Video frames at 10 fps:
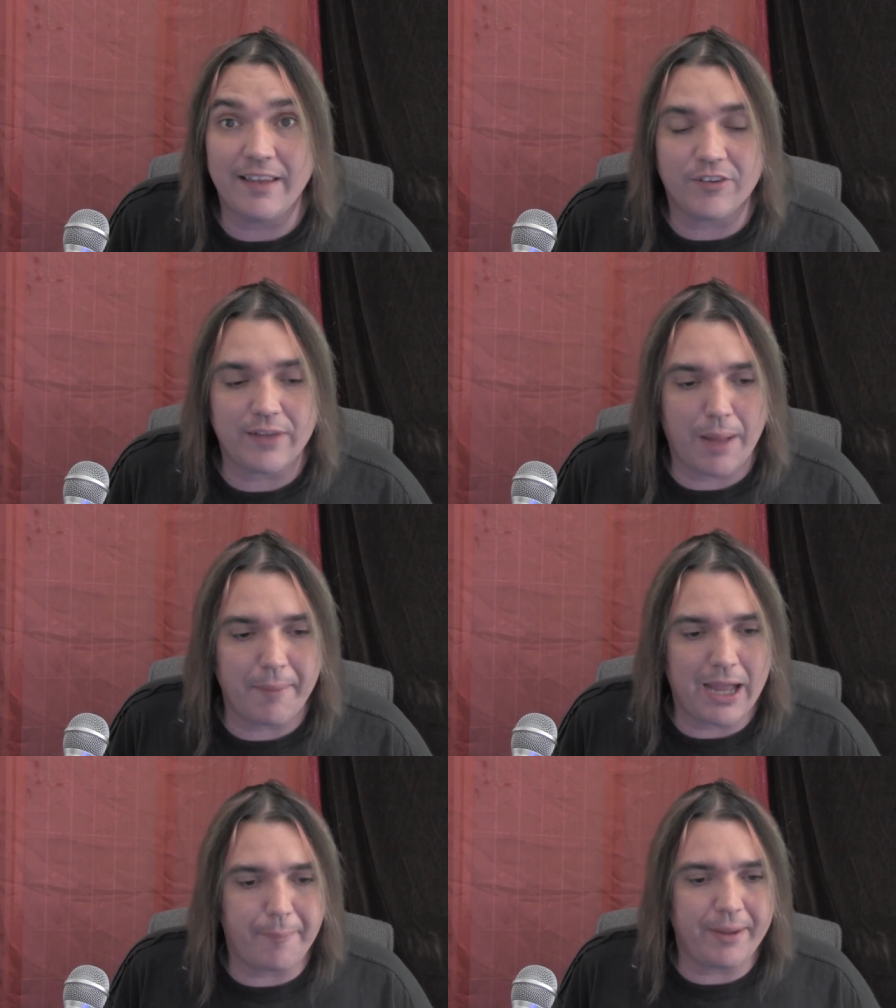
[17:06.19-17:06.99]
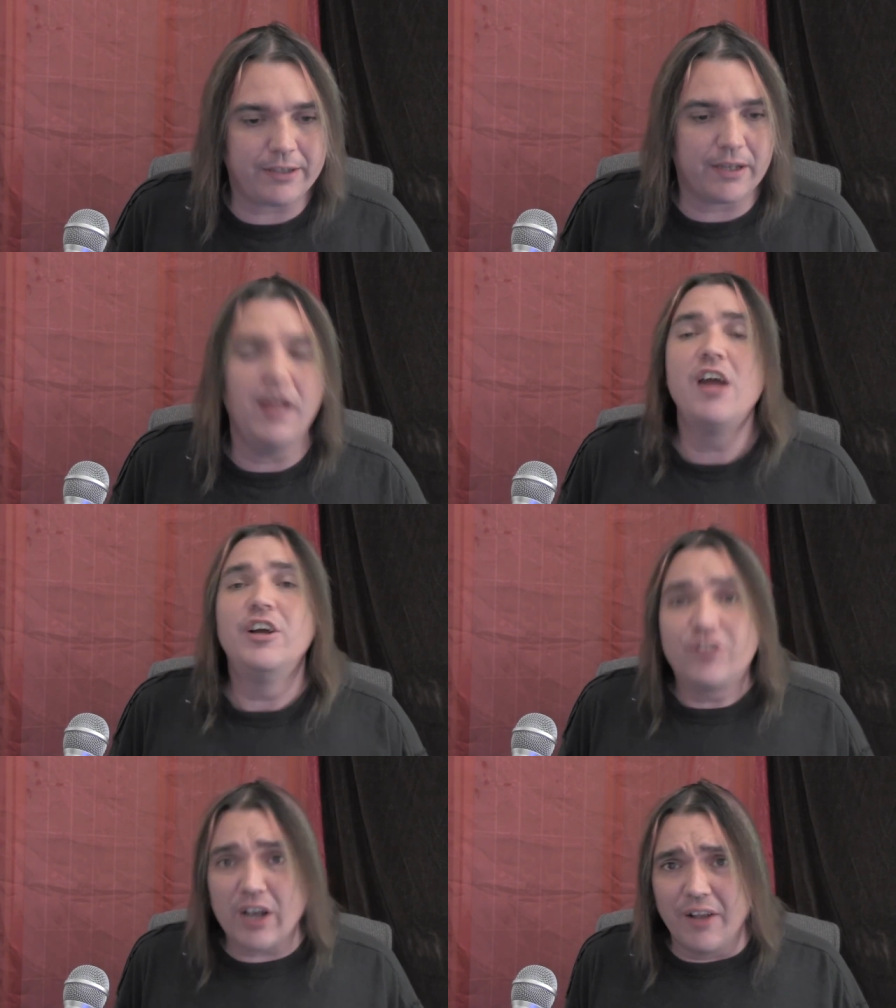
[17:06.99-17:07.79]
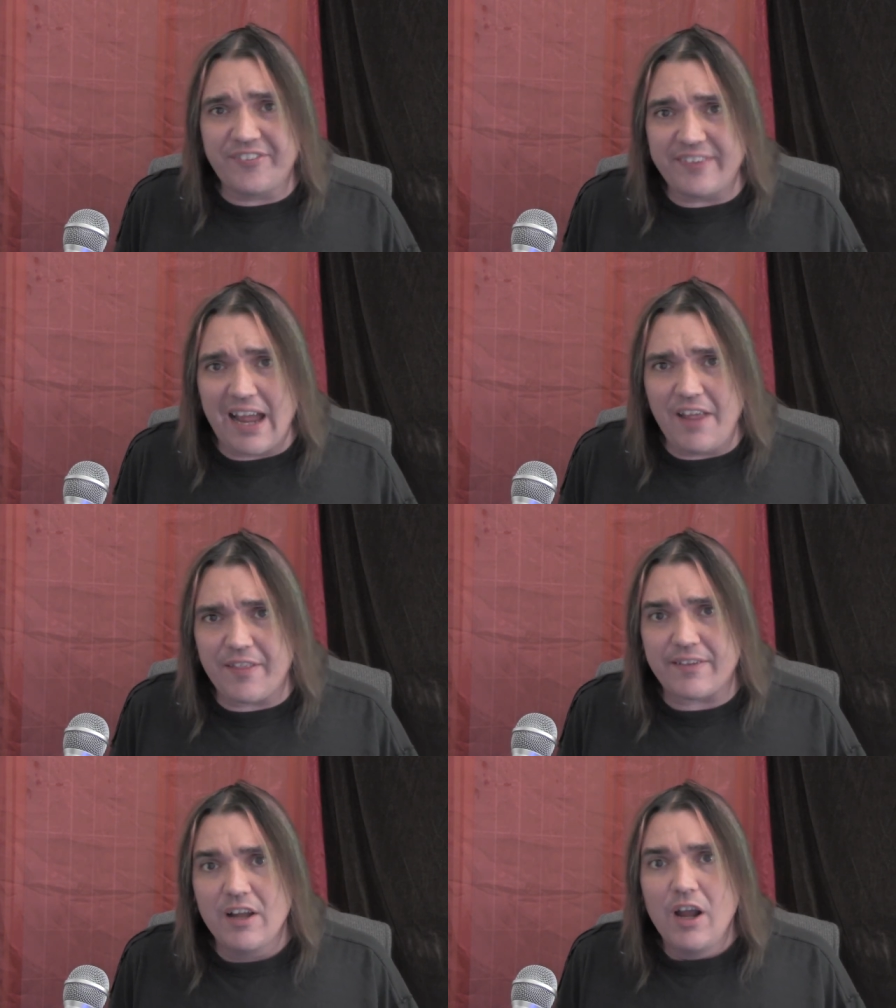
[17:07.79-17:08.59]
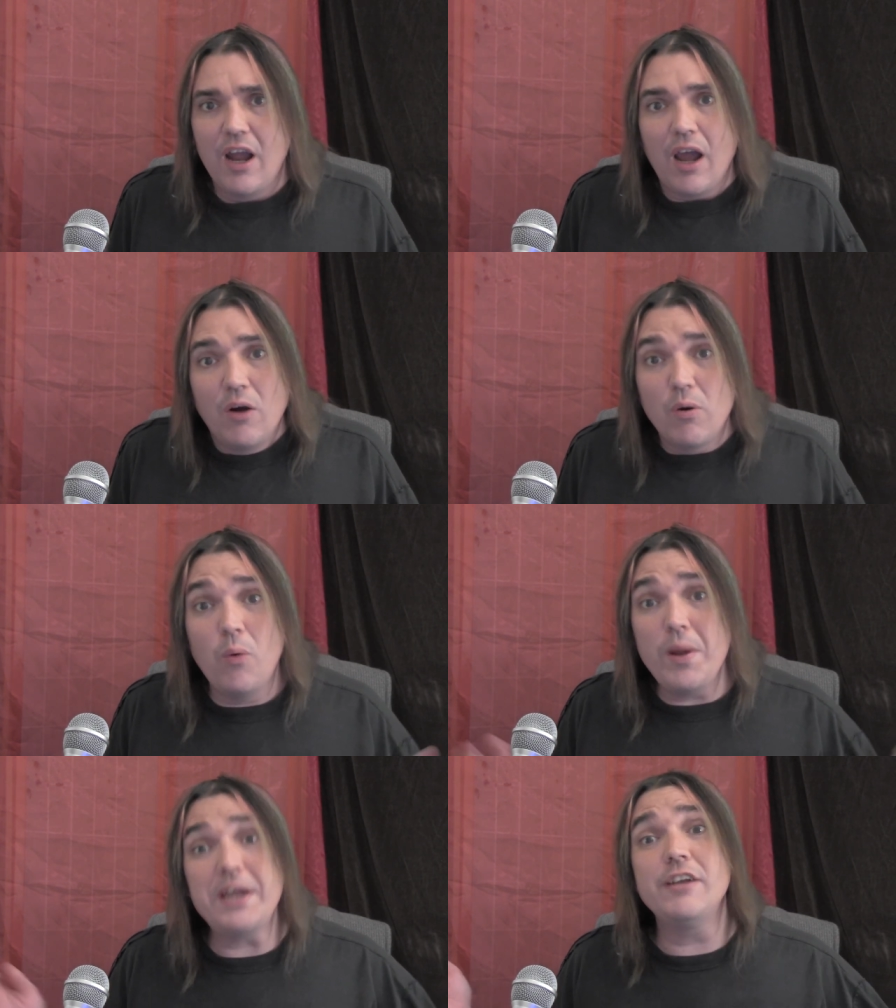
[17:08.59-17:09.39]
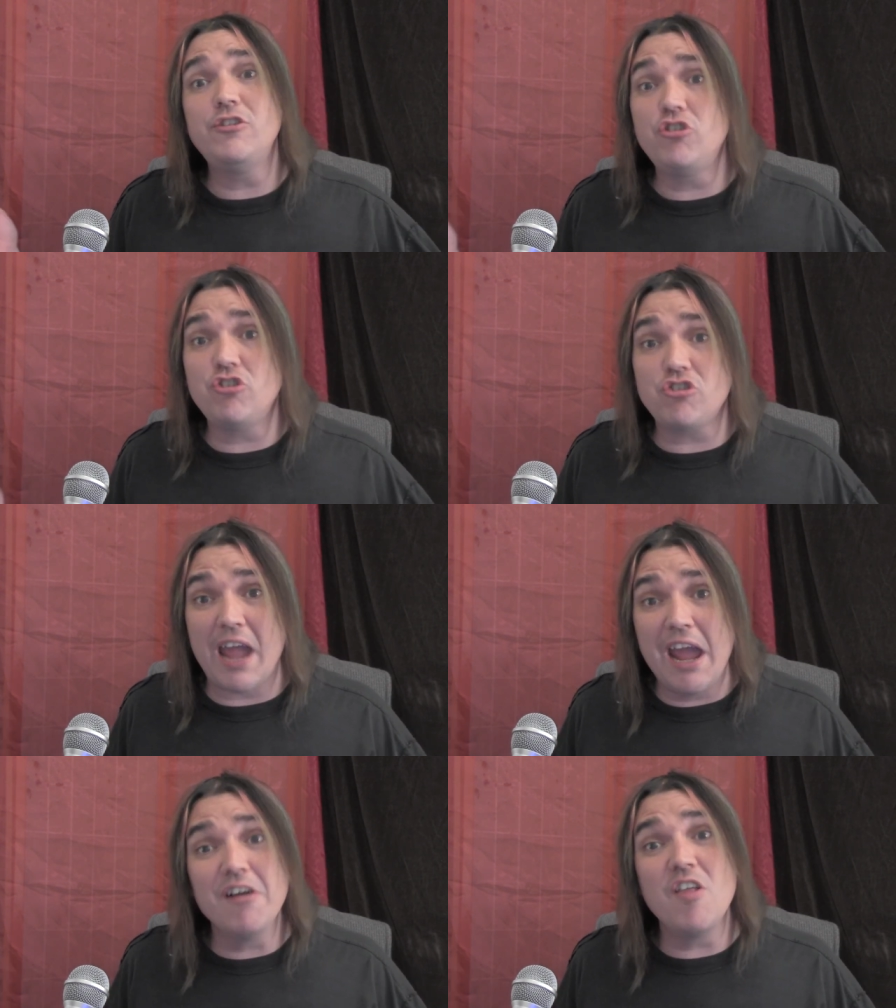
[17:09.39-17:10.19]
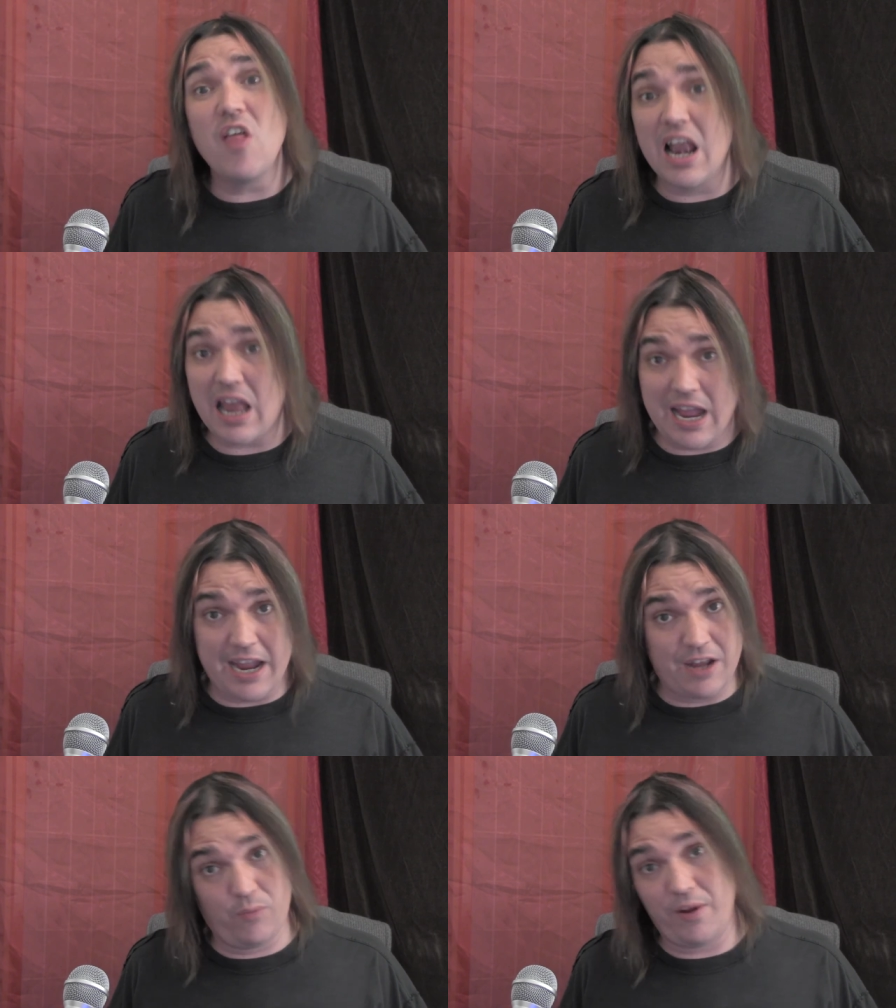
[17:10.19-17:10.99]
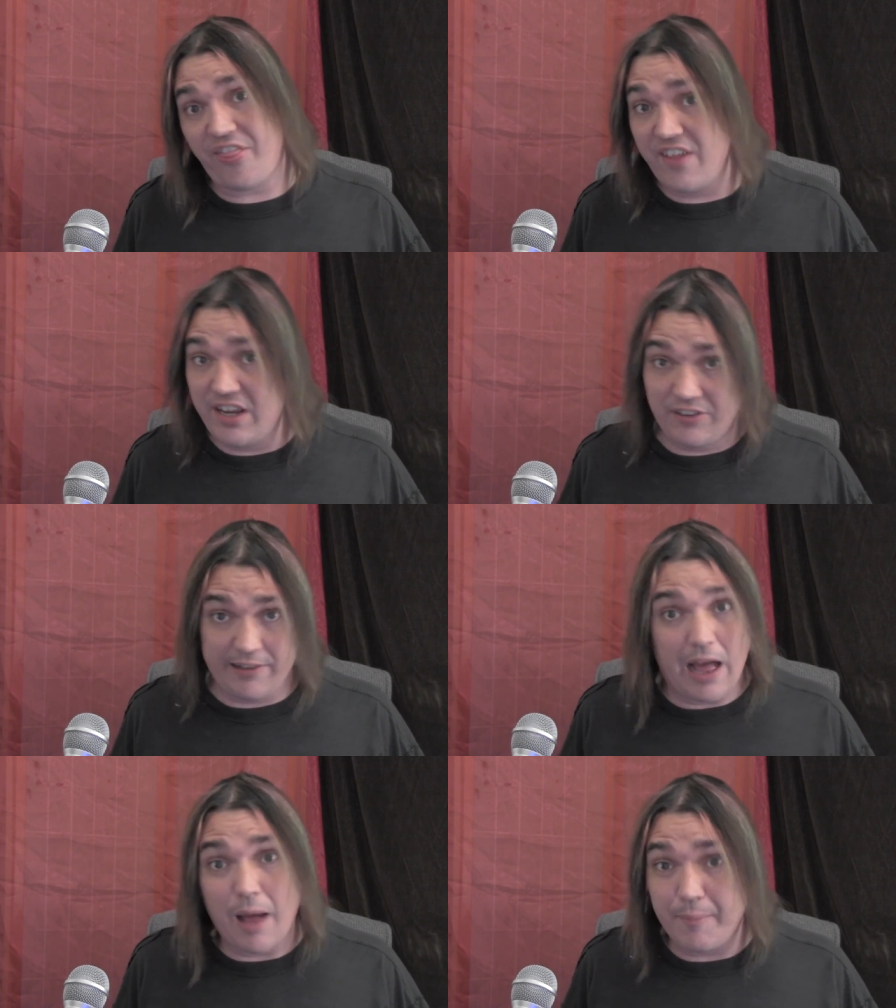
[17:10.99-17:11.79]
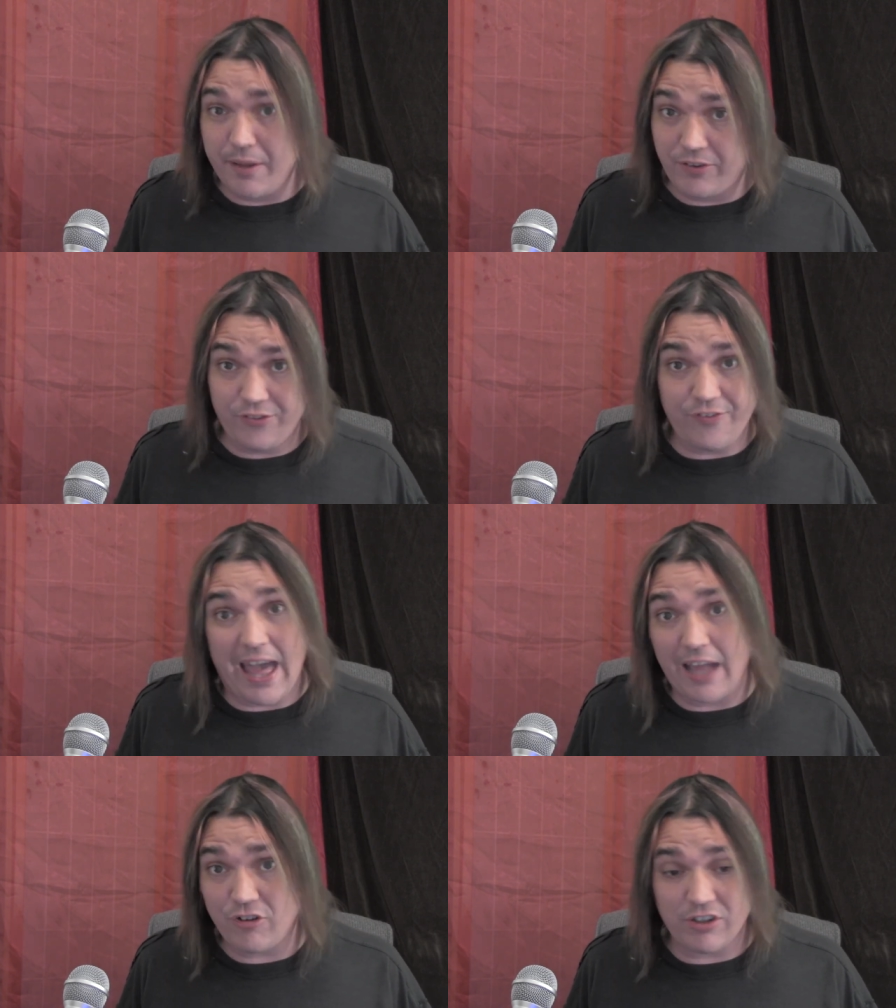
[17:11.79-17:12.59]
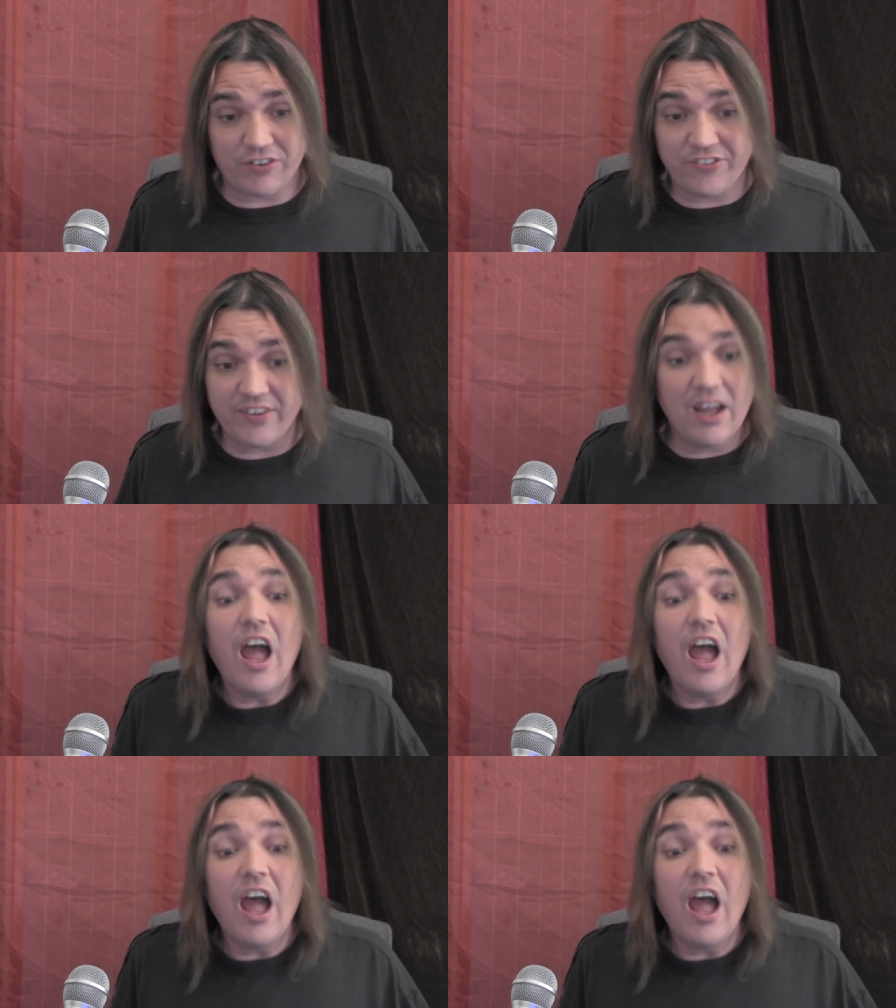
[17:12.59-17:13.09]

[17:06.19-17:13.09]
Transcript: It is not my opinion. So don't say that, well, we could share the land with the Islamist fascists.